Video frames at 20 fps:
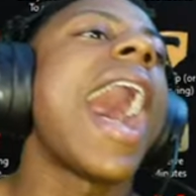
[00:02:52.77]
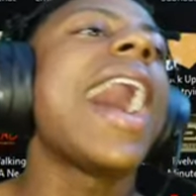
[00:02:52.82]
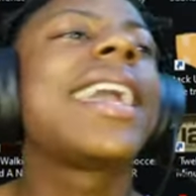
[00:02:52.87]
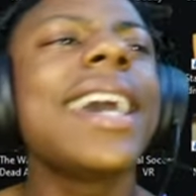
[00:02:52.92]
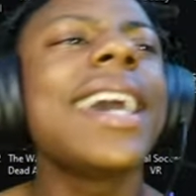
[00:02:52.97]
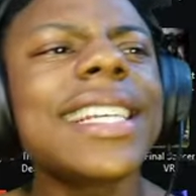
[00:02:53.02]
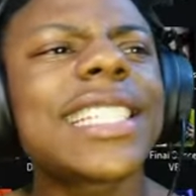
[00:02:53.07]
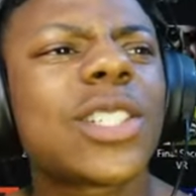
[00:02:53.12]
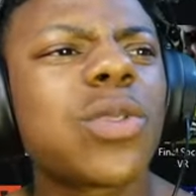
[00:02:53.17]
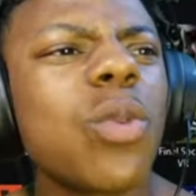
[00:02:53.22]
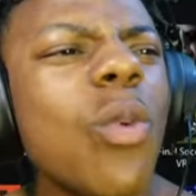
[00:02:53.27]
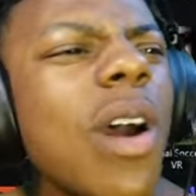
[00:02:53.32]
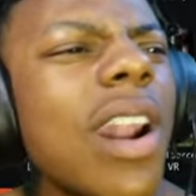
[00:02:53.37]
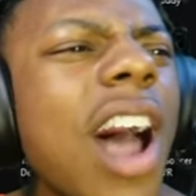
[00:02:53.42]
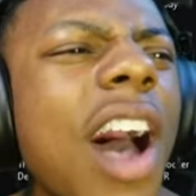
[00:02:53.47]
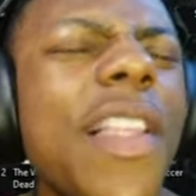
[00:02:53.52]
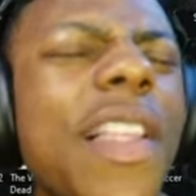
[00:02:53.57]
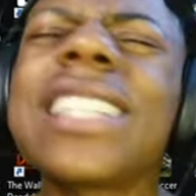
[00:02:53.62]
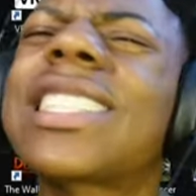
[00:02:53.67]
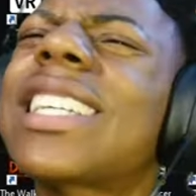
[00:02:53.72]
I could have sworn,
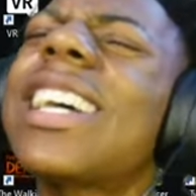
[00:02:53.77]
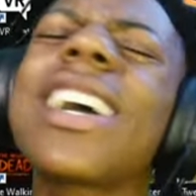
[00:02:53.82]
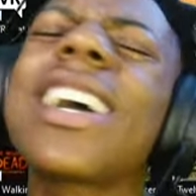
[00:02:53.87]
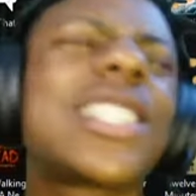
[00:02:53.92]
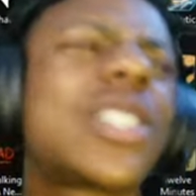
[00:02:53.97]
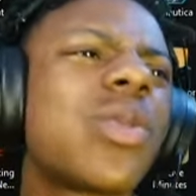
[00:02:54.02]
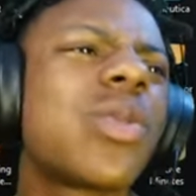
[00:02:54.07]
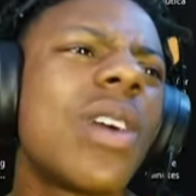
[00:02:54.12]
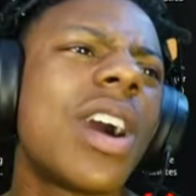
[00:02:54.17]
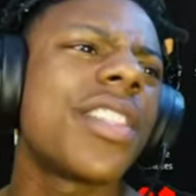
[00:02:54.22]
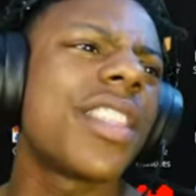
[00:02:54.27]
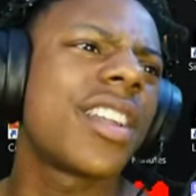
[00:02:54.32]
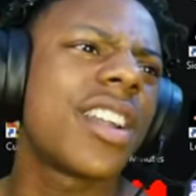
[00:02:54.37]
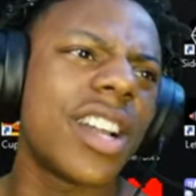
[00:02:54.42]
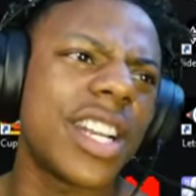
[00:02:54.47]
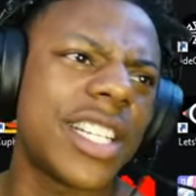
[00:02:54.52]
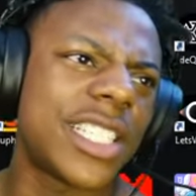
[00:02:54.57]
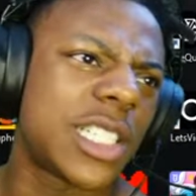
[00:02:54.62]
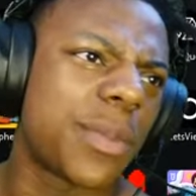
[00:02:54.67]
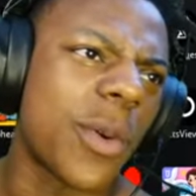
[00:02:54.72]
other, I could have sworn other
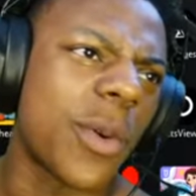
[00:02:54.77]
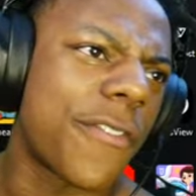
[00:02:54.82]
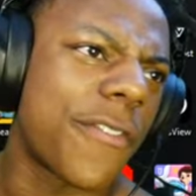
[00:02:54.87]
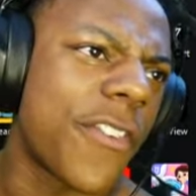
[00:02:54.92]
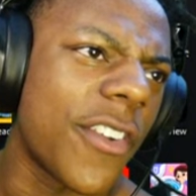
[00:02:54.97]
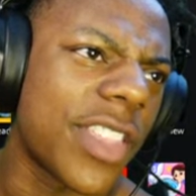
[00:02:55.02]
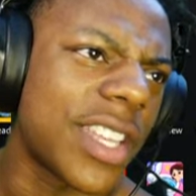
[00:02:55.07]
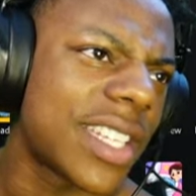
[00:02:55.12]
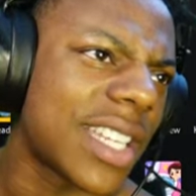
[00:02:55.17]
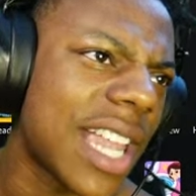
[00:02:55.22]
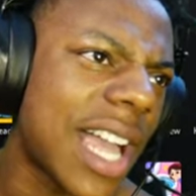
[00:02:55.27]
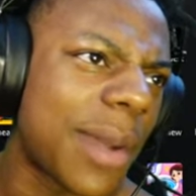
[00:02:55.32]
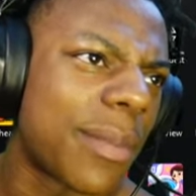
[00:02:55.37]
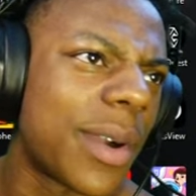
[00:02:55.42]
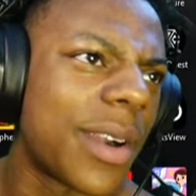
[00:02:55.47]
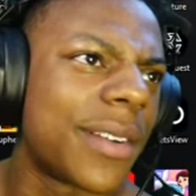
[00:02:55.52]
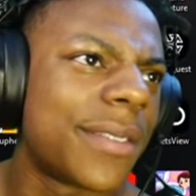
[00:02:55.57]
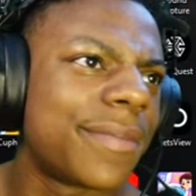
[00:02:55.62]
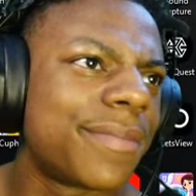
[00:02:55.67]
countries supported for the July, plugs